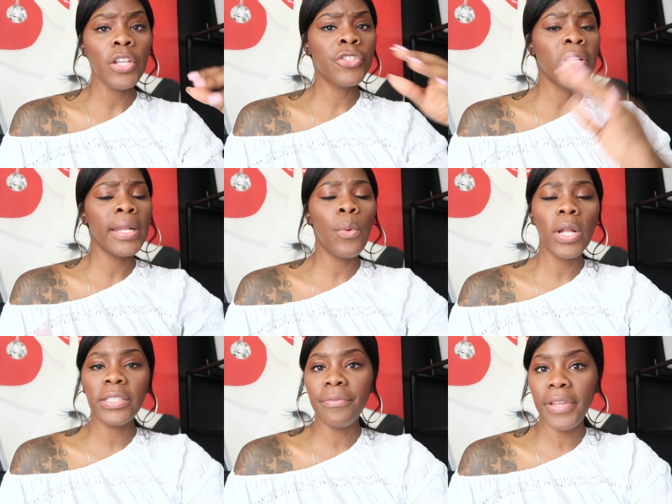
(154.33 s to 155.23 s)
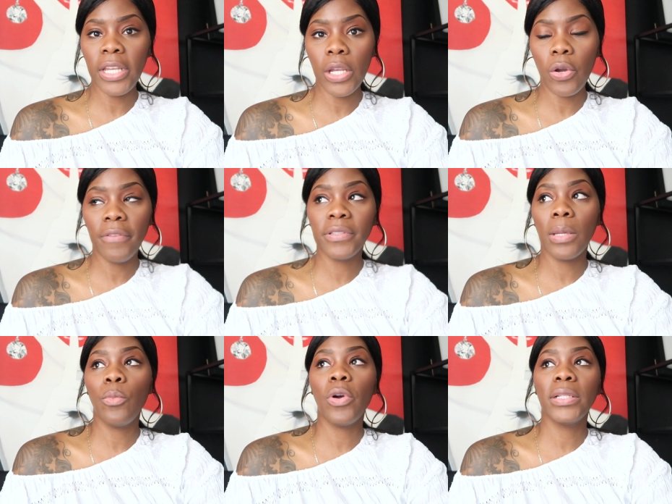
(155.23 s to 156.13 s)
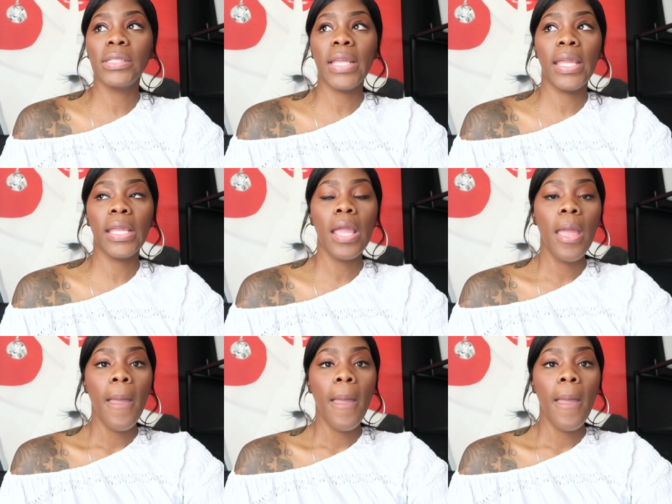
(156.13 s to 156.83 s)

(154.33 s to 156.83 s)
So then I watched the video of someone saying,